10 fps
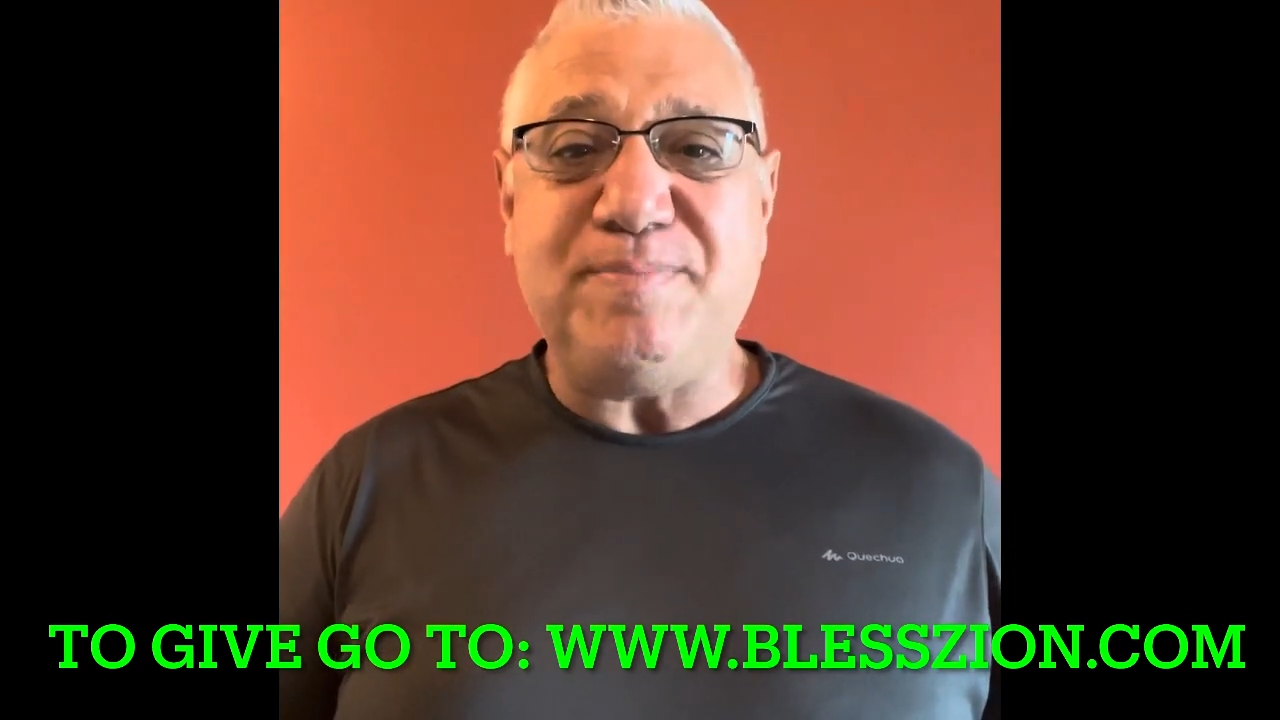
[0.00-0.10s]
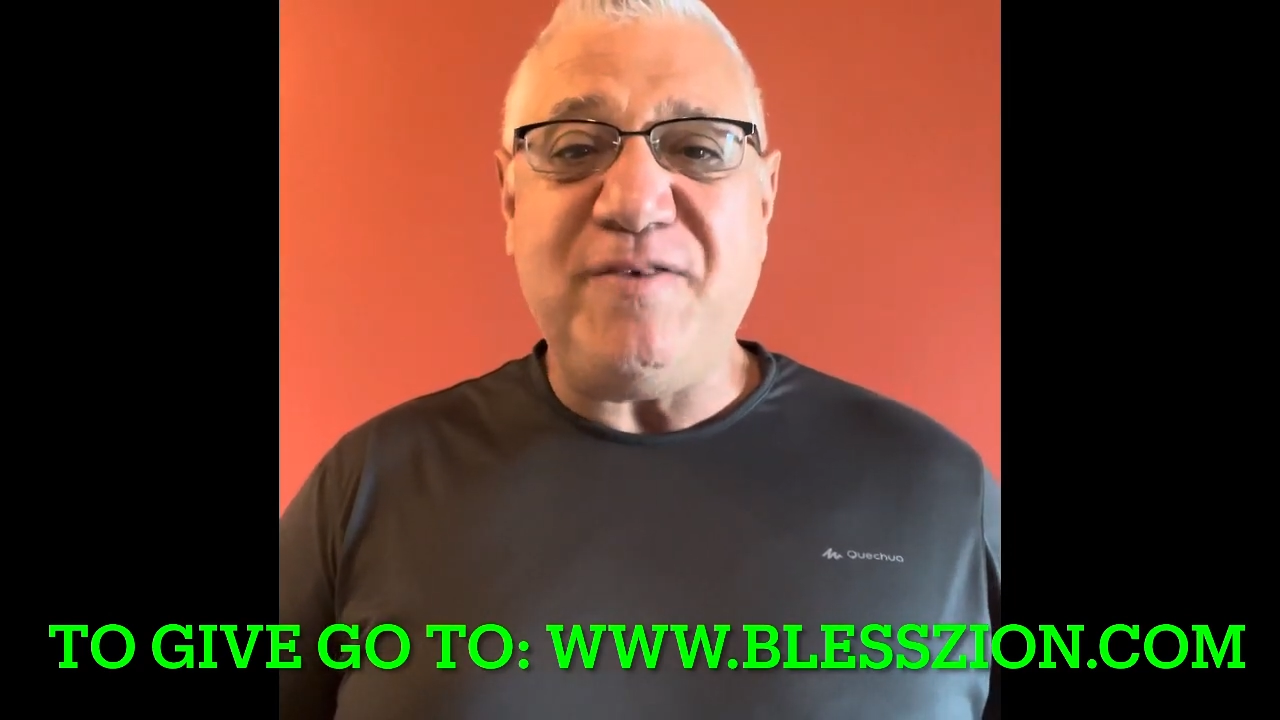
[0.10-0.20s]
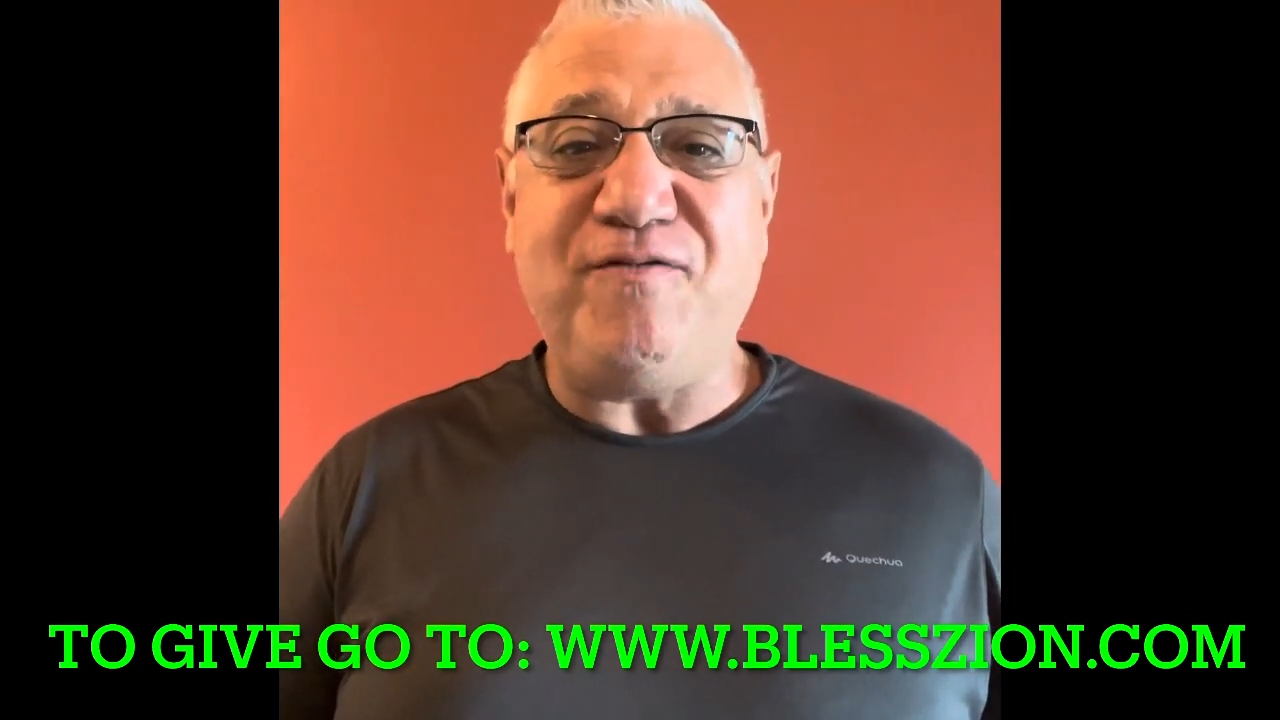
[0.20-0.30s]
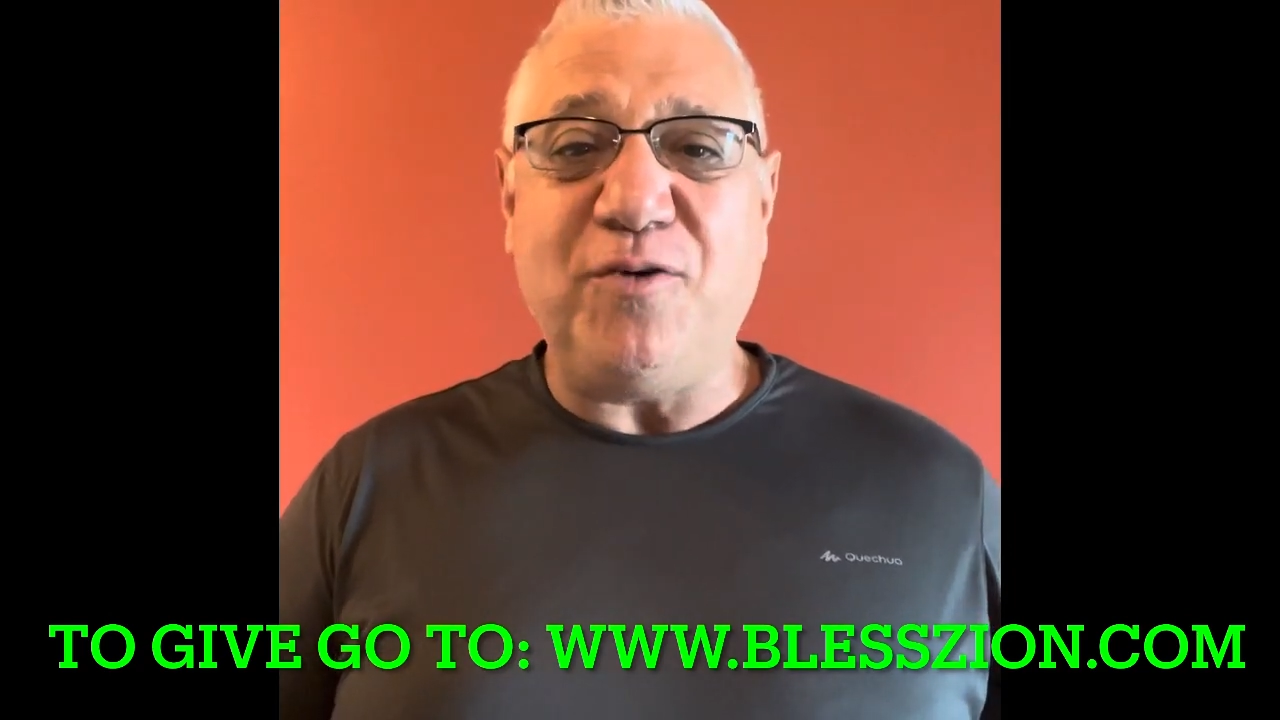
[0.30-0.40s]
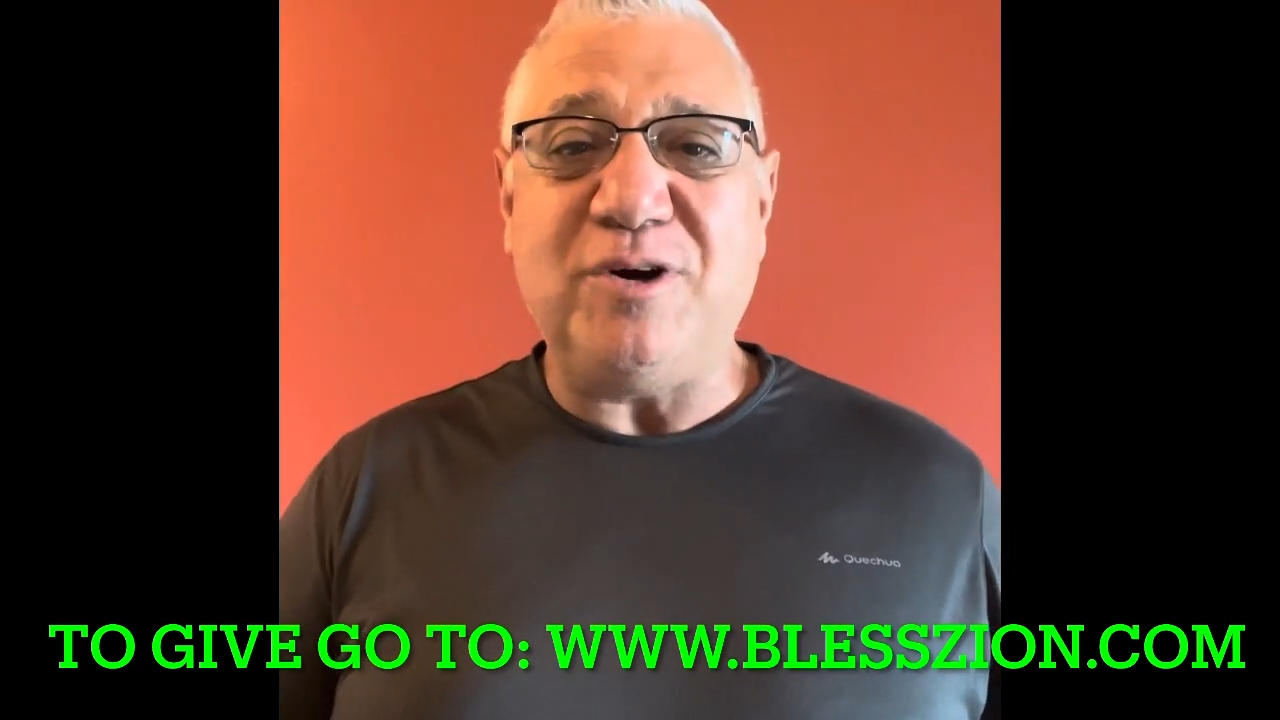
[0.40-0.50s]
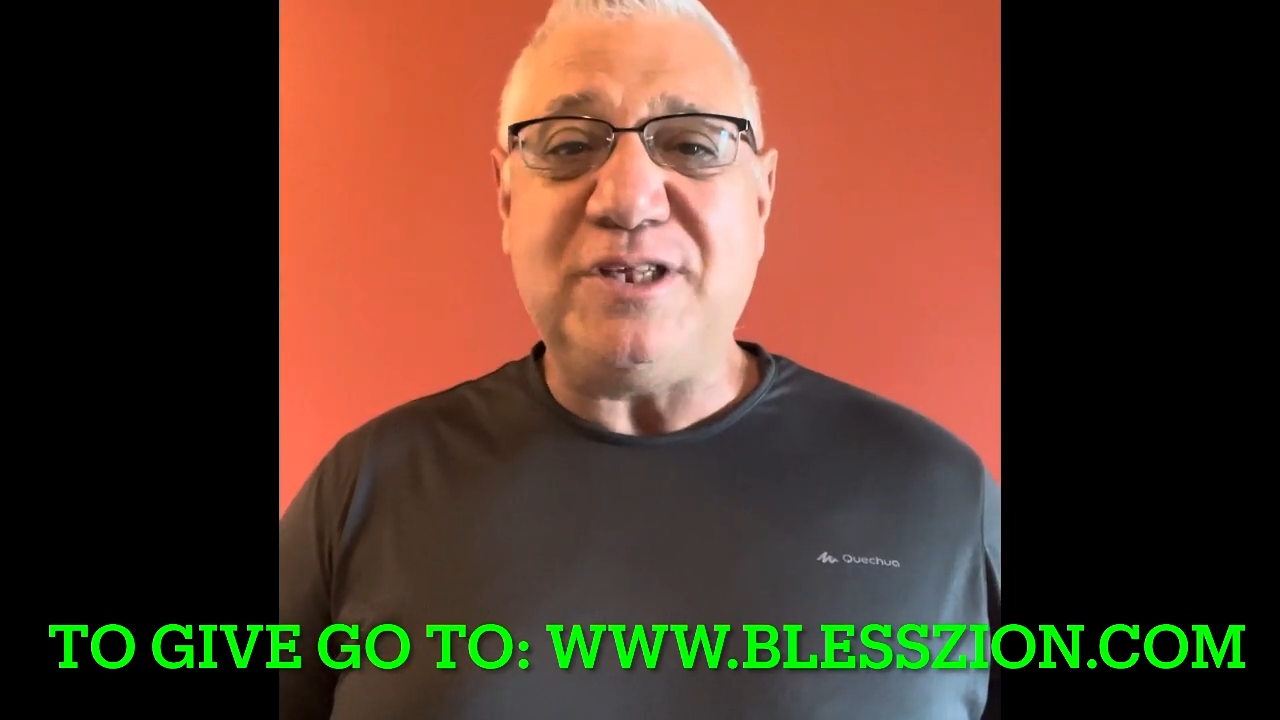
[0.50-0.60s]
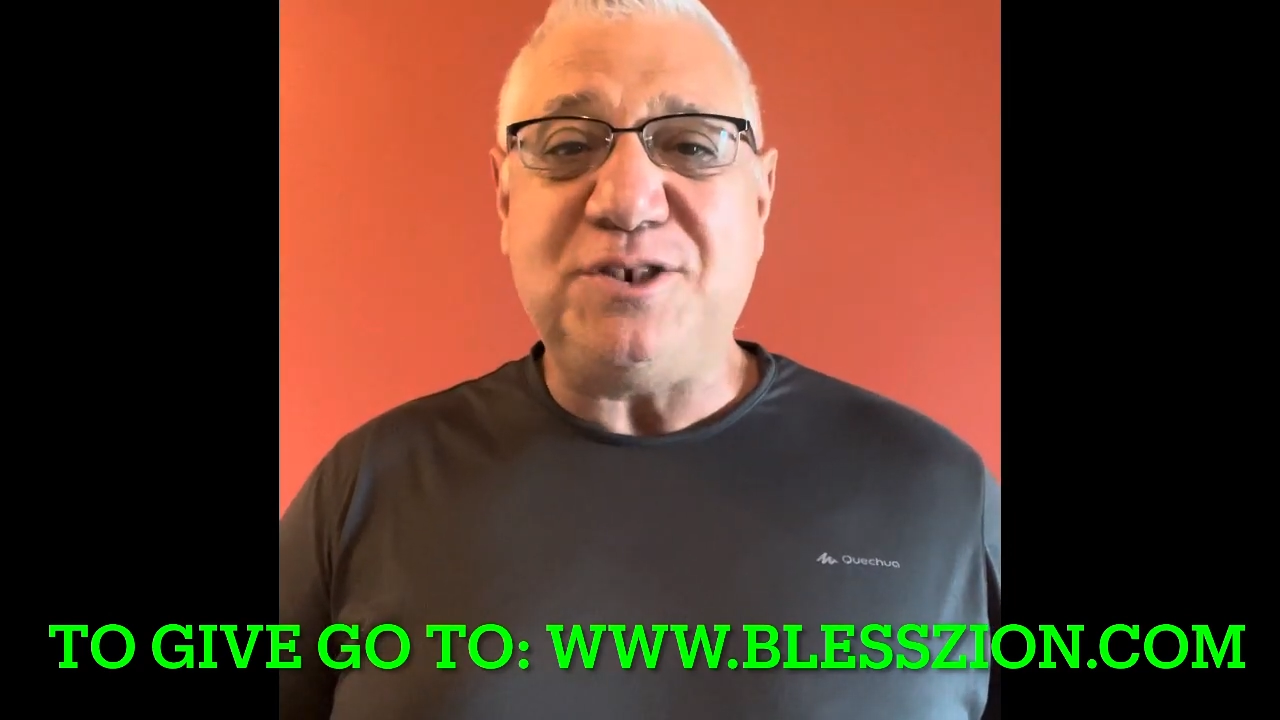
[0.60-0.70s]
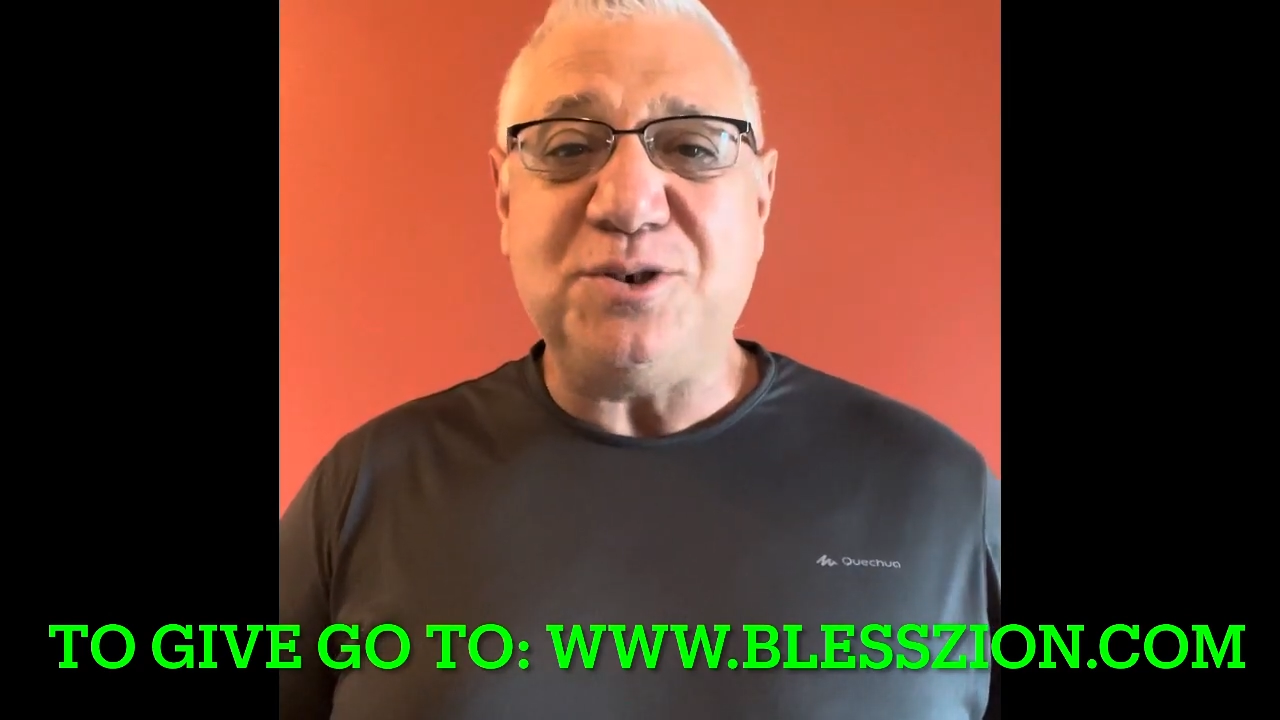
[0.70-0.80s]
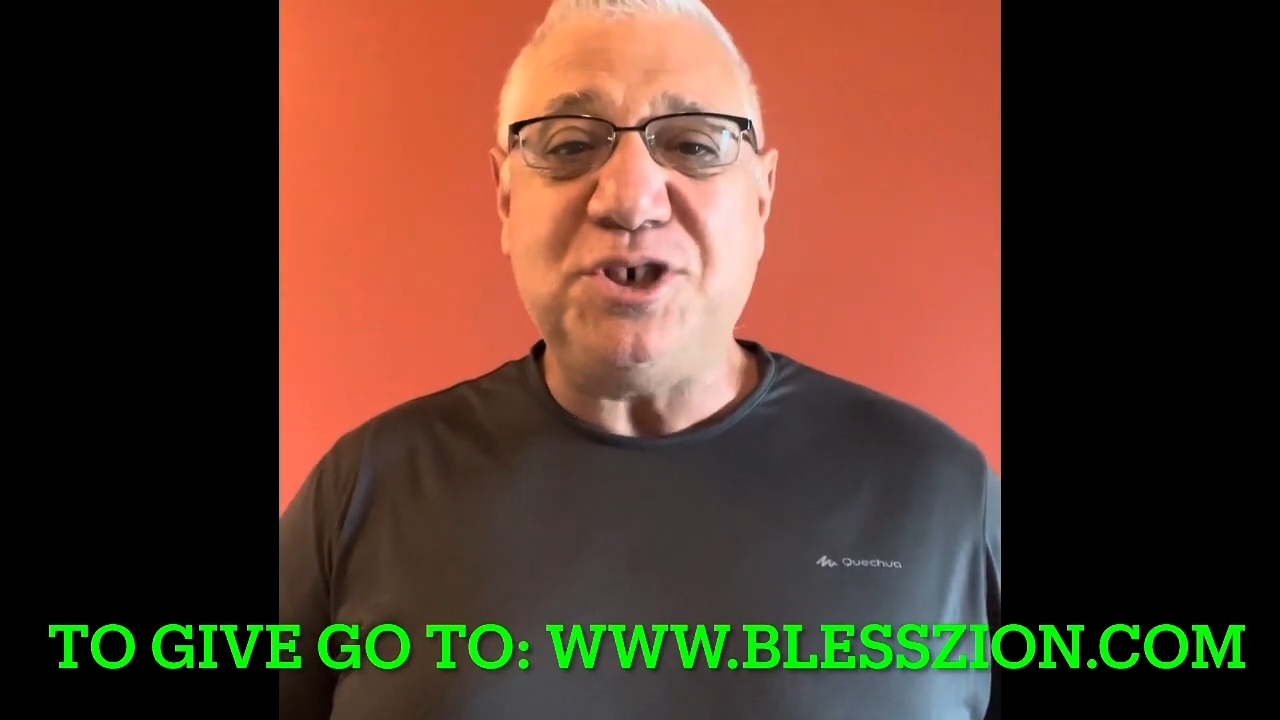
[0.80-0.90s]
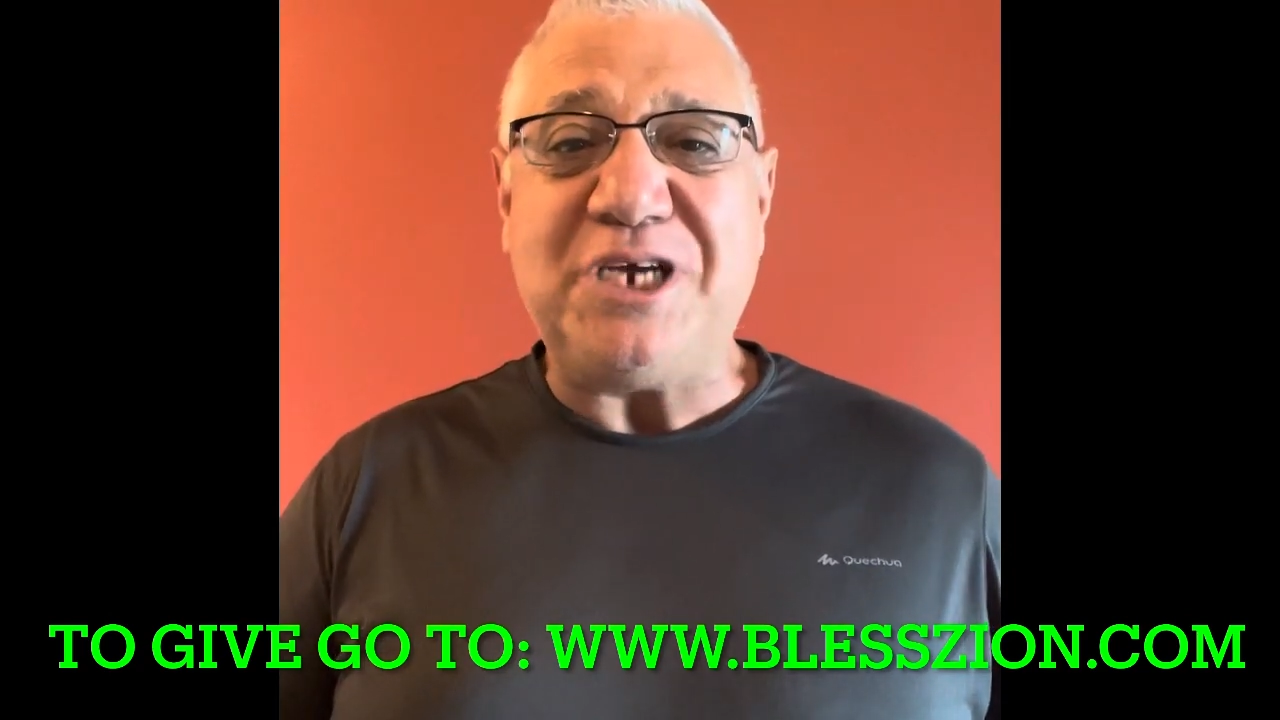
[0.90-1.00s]
before the
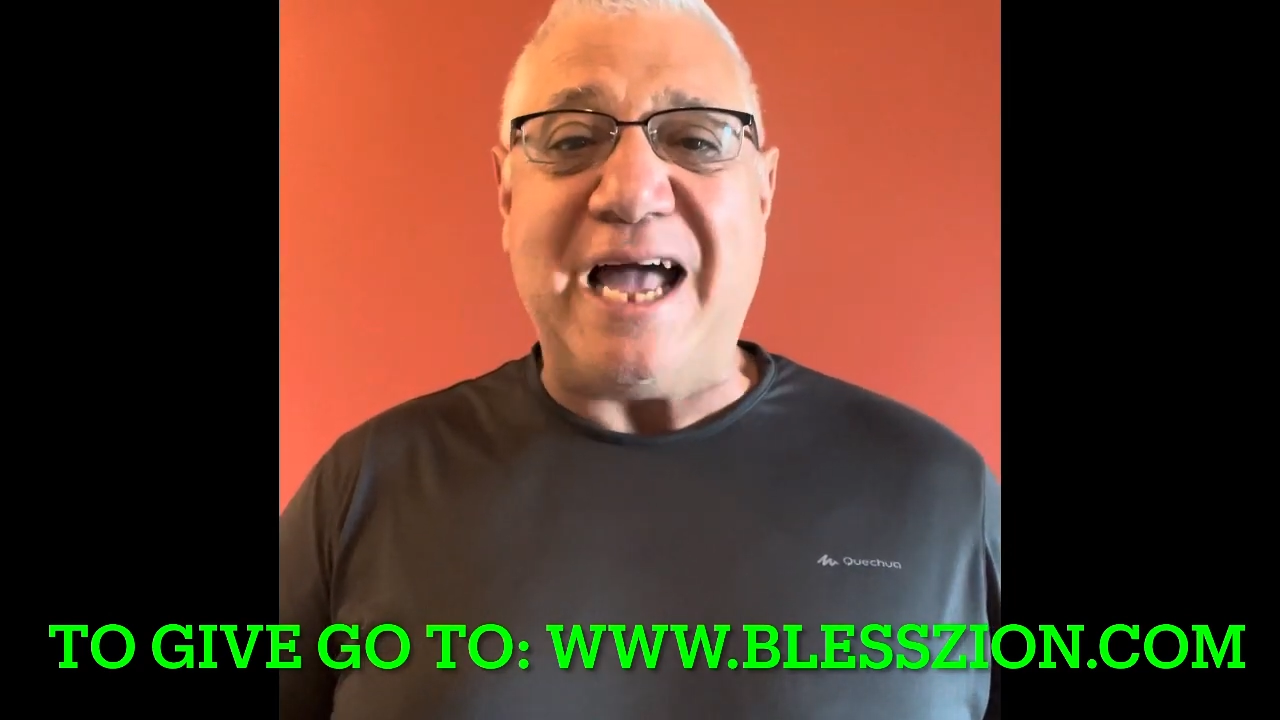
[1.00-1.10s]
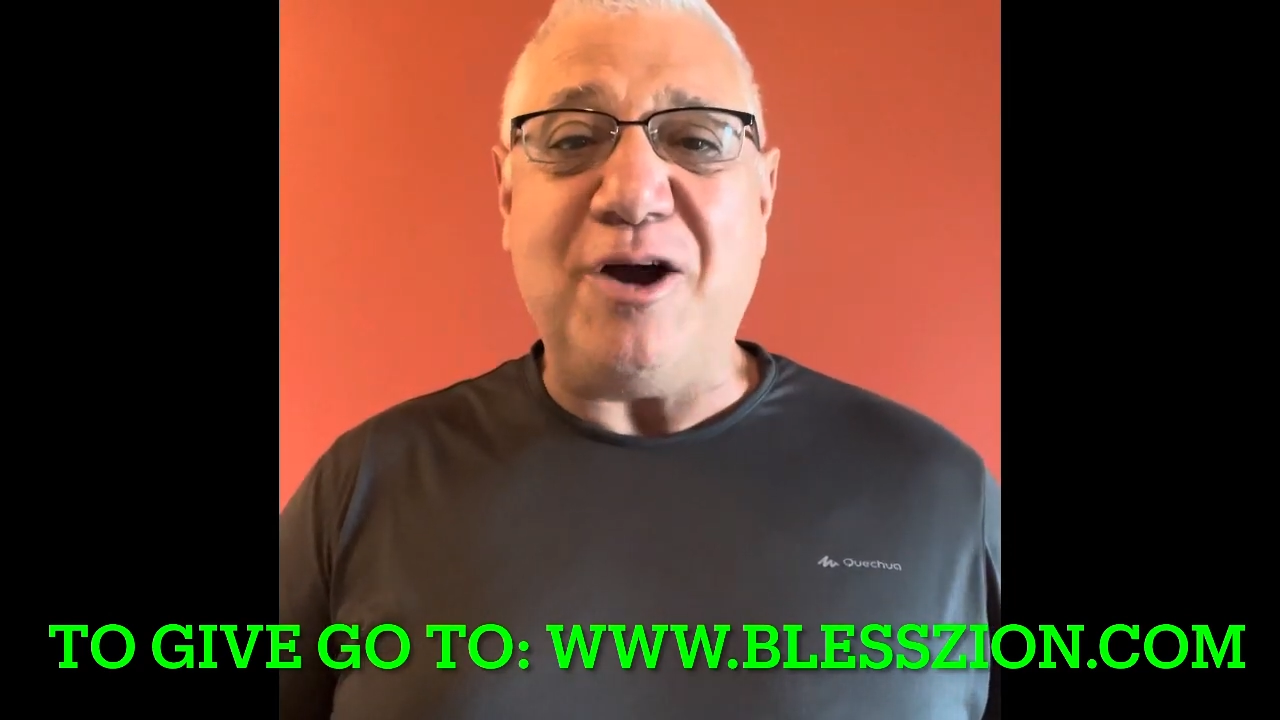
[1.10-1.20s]
Jewish High